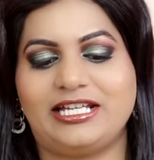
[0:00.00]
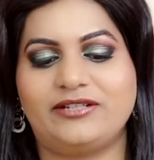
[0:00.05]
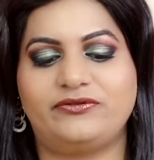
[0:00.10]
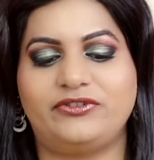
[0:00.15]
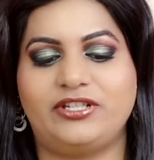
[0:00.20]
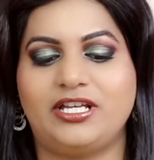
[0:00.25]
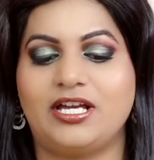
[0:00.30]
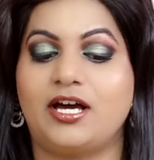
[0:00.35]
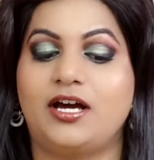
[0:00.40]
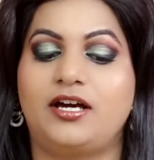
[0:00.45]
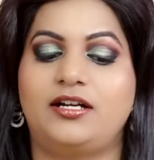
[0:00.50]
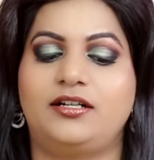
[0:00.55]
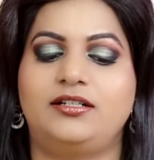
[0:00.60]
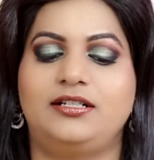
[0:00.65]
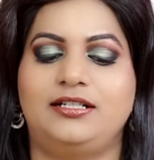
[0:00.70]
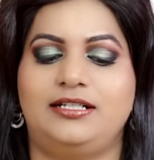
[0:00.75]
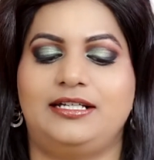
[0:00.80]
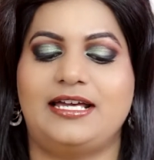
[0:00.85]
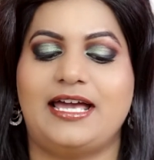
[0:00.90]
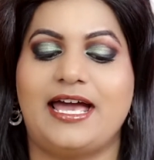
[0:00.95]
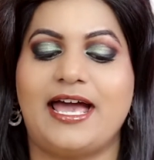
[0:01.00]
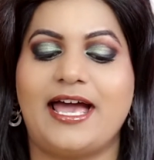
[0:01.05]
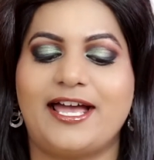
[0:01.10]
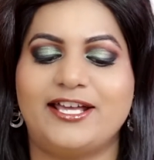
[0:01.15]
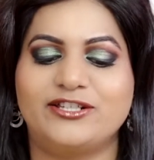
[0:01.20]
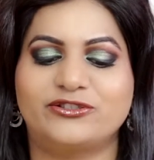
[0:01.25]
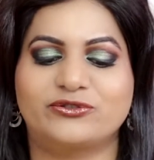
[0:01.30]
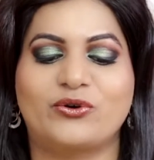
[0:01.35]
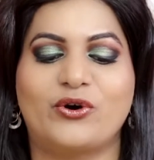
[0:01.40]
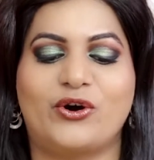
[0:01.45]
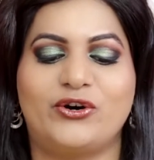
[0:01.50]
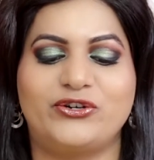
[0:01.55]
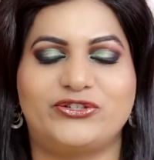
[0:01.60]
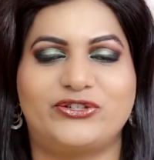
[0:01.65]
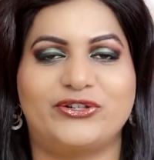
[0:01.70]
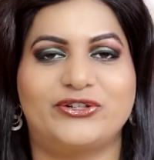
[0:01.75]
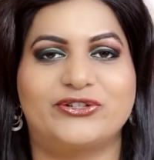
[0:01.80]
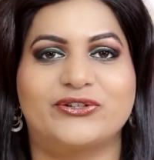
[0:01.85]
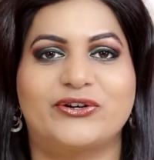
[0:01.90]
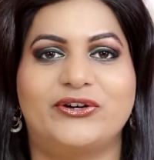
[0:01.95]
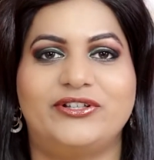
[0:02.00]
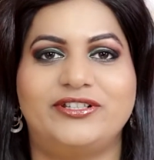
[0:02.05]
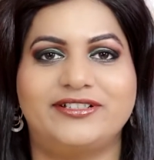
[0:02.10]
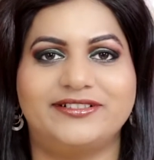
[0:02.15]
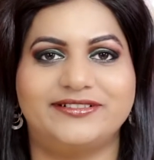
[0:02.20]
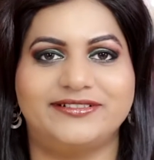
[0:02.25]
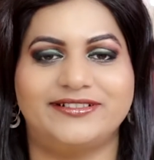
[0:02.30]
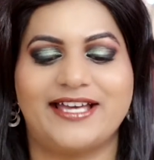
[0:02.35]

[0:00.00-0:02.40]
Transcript: if they are as gorgeous on the